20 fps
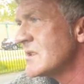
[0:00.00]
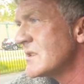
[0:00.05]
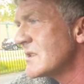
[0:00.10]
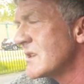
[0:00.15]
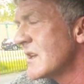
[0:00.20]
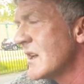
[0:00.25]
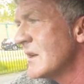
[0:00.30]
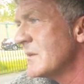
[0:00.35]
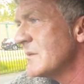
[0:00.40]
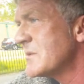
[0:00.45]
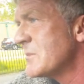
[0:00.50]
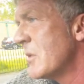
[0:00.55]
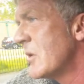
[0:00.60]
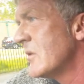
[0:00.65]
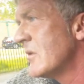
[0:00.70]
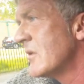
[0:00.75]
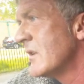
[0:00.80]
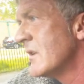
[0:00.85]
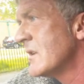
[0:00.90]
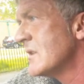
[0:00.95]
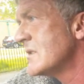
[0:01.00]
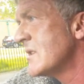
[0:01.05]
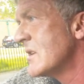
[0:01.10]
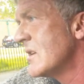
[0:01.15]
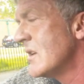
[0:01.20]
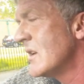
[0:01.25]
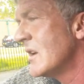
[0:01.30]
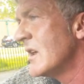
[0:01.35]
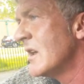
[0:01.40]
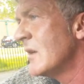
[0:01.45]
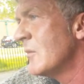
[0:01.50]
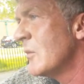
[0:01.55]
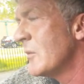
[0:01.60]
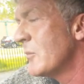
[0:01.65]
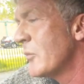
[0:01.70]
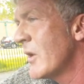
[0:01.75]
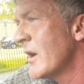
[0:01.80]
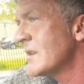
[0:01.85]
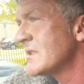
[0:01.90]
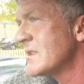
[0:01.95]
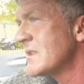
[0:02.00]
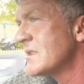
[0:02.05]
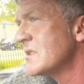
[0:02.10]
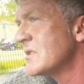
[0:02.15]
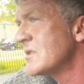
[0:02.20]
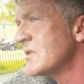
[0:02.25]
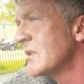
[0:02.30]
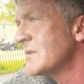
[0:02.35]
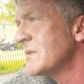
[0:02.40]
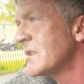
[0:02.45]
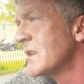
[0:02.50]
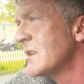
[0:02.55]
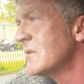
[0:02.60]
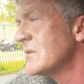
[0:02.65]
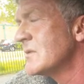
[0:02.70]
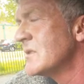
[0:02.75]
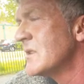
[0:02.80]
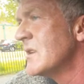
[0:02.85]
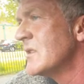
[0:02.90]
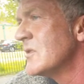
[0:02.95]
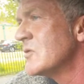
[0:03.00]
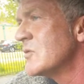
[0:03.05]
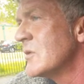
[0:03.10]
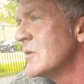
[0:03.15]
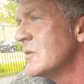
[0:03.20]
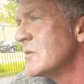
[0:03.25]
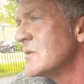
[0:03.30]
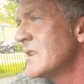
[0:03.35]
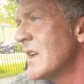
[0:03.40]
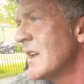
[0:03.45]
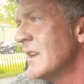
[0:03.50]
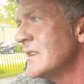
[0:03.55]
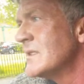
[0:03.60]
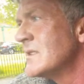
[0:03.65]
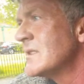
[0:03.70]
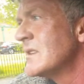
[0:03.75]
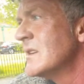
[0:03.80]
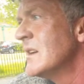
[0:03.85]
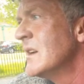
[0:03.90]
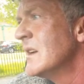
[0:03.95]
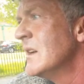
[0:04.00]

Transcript: escape, spotting things early, and we practice the soft skills in the drill sense.